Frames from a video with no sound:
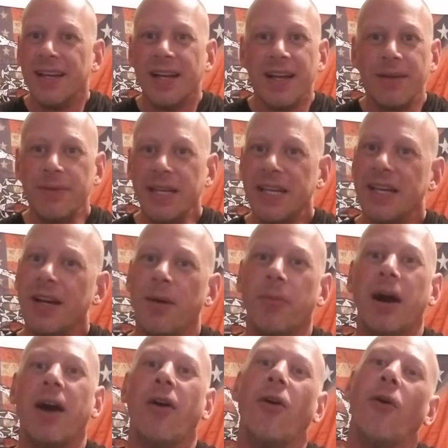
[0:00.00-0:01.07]
I mean, come
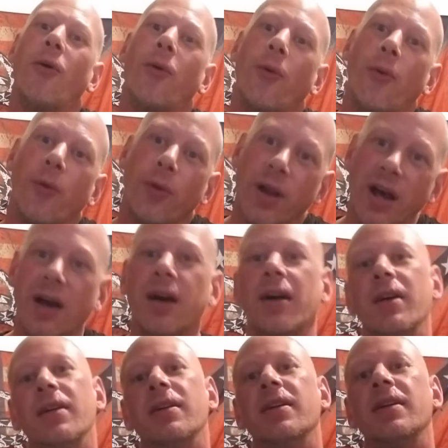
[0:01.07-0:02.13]
on.
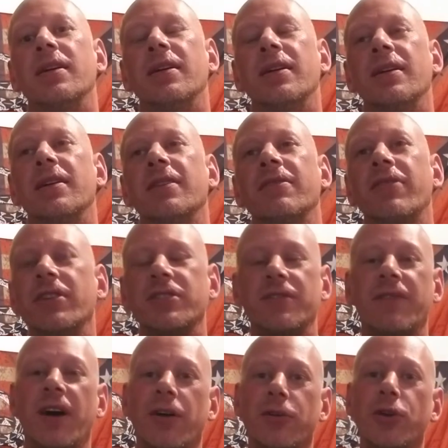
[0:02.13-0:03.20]
First of
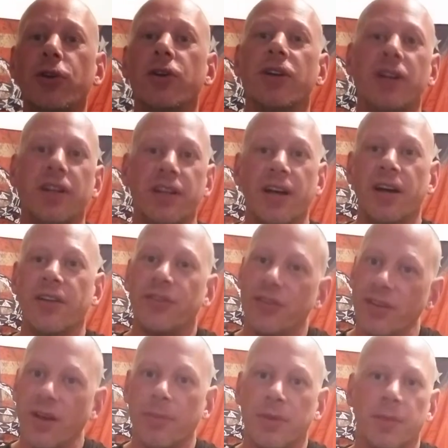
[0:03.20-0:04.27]
all, you could have done
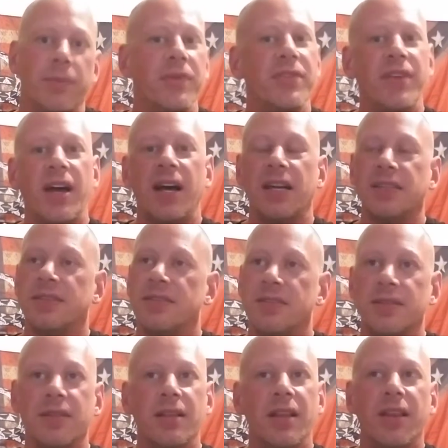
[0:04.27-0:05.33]
something besides
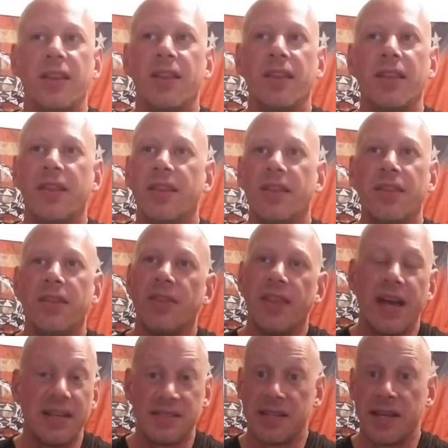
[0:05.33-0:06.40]

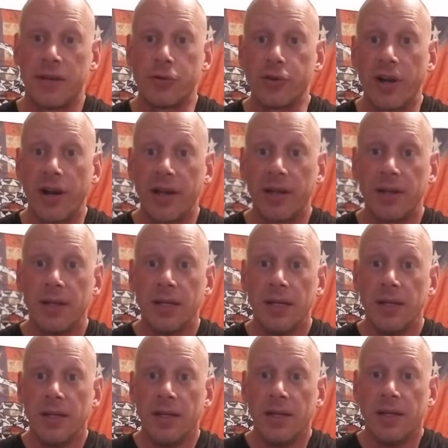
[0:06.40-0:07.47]
that soundtrack.
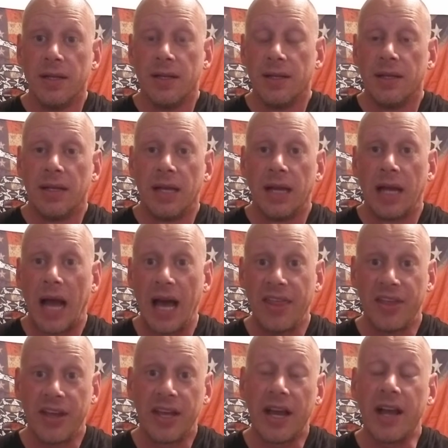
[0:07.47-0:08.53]
I
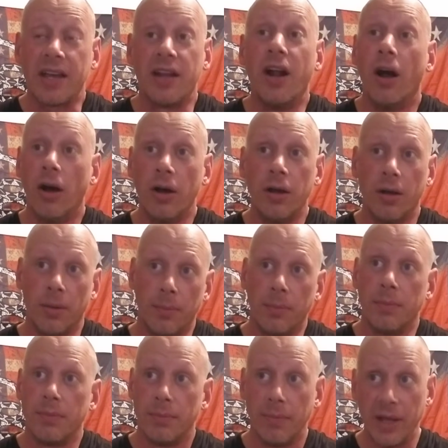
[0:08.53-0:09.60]
think I could hum
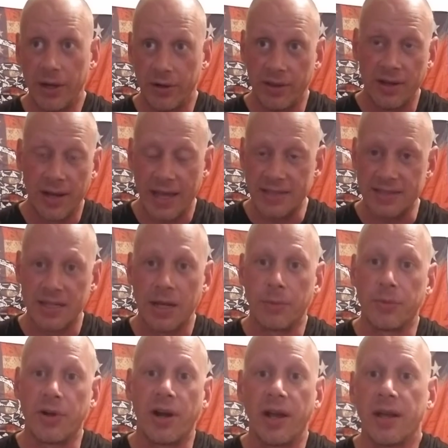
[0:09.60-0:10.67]
better than that
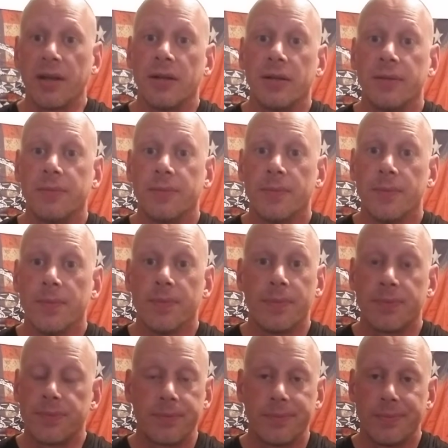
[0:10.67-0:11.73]
soundtrack.
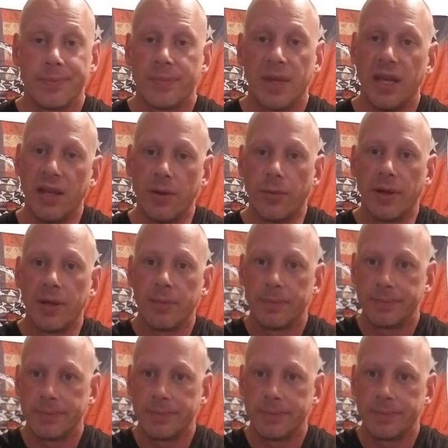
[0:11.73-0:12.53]
Anyway.